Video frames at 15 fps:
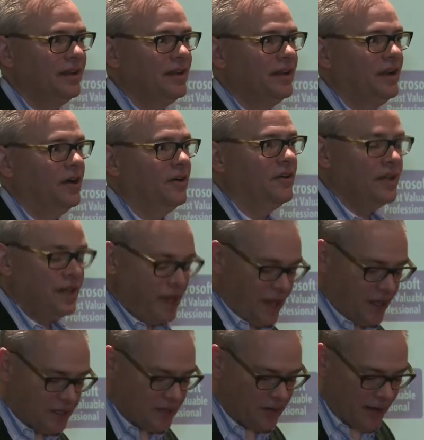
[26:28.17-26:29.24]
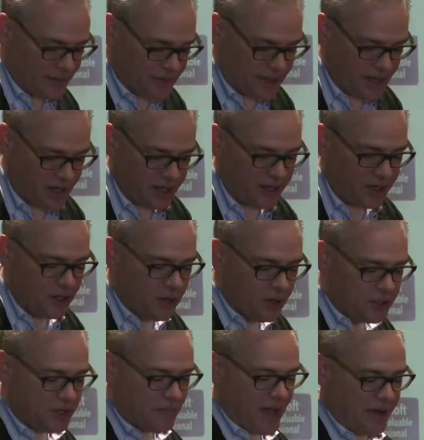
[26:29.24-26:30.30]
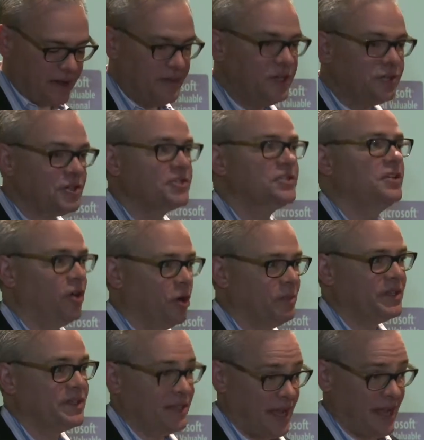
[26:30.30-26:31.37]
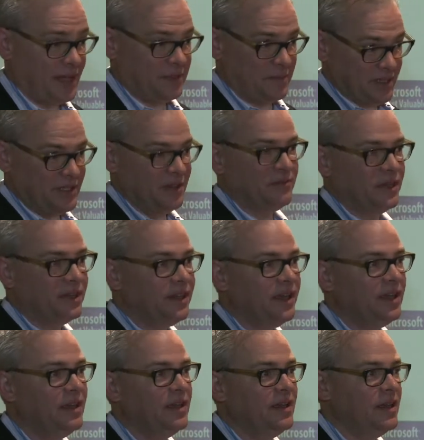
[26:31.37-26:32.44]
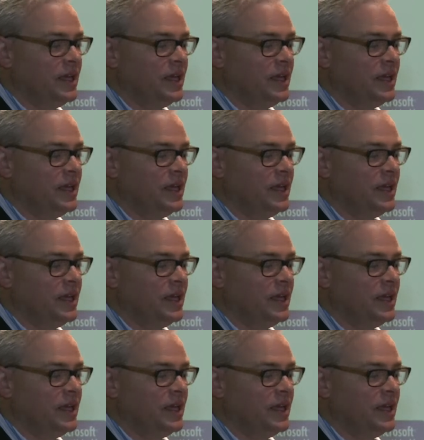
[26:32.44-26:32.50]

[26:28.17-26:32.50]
You know, and so I'm seeing a huge amount of interest in OpenStack specifically,